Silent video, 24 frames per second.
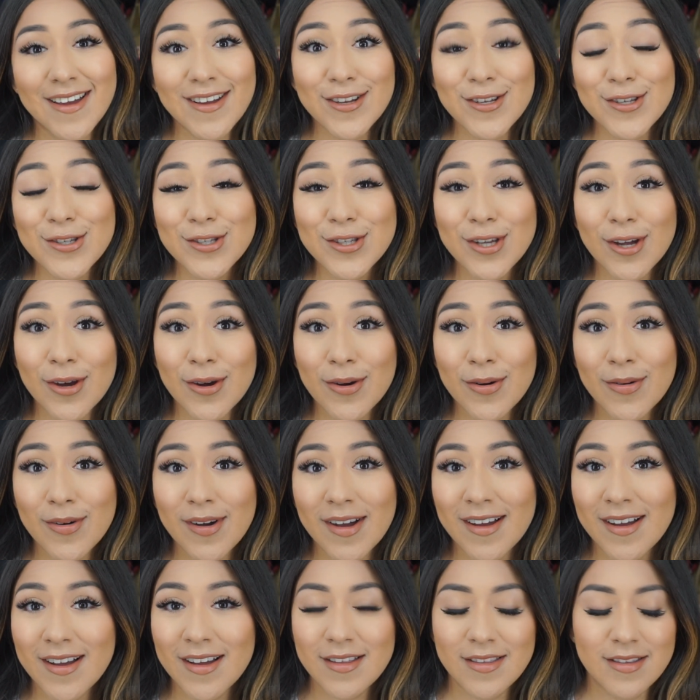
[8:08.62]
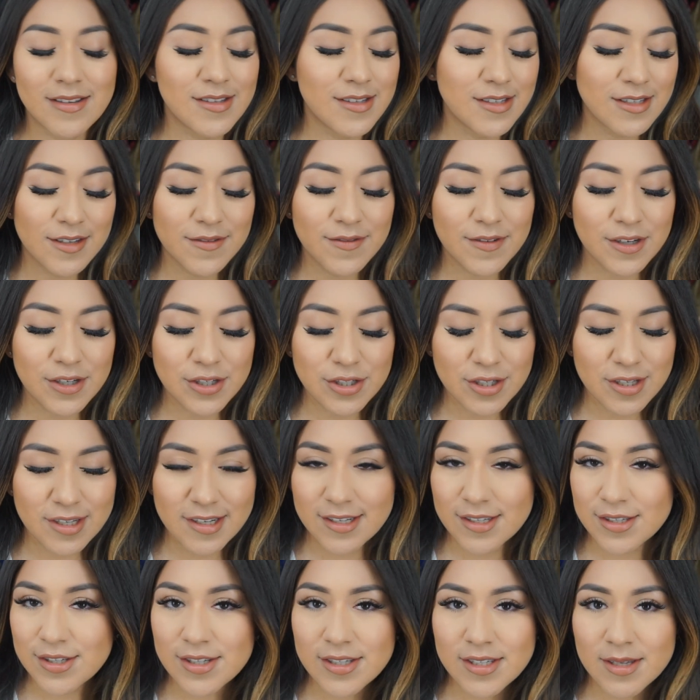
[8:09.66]
So this is a finished look.
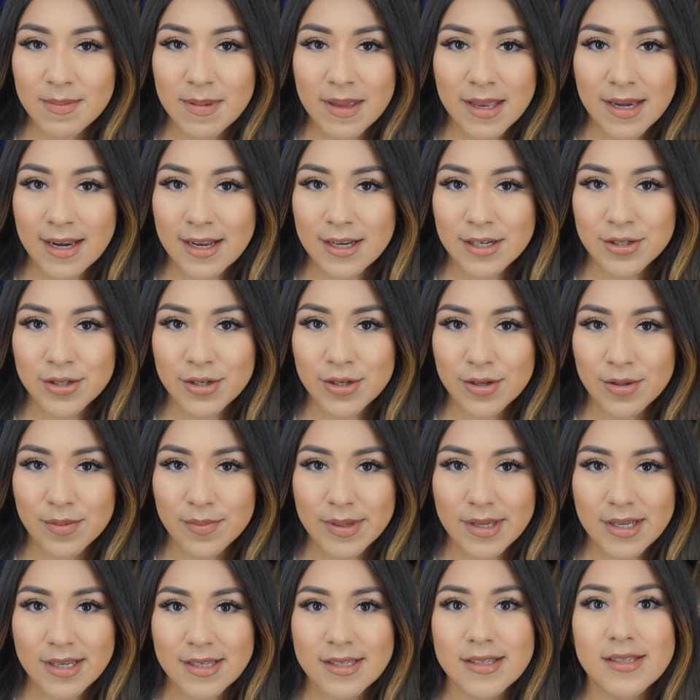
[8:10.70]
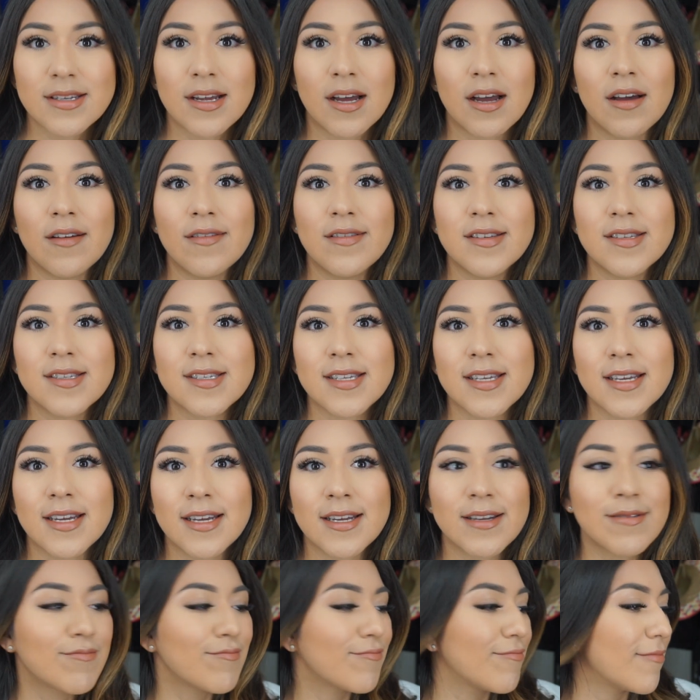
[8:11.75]
It's just something natural because
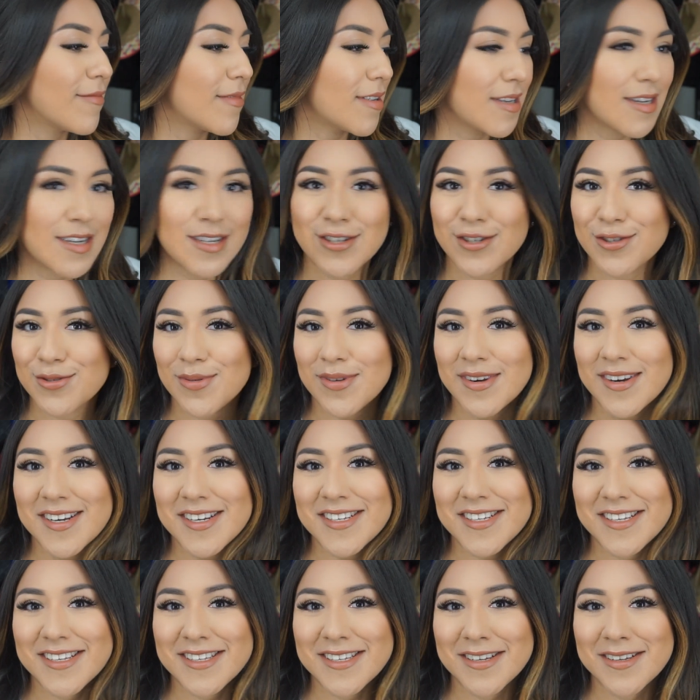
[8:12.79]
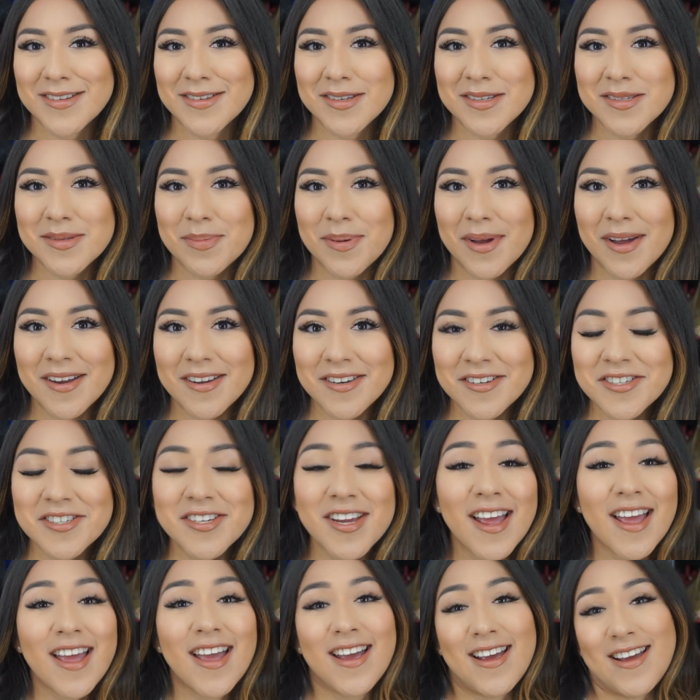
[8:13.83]
obviously I just wanted to test out the sponge
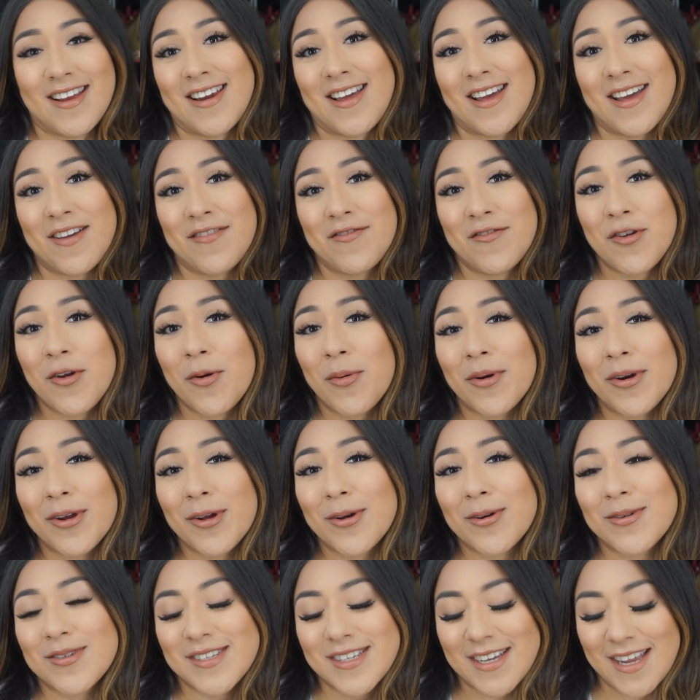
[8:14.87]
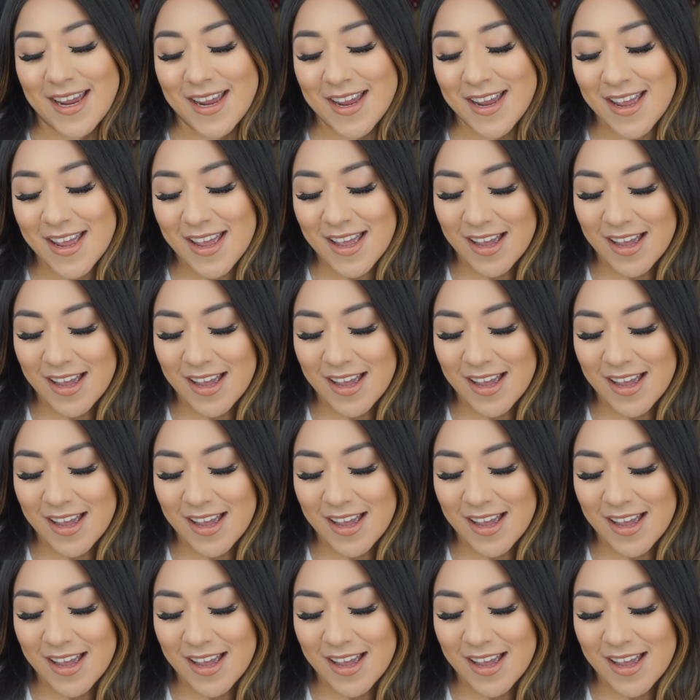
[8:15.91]
and I have nowhere to go today.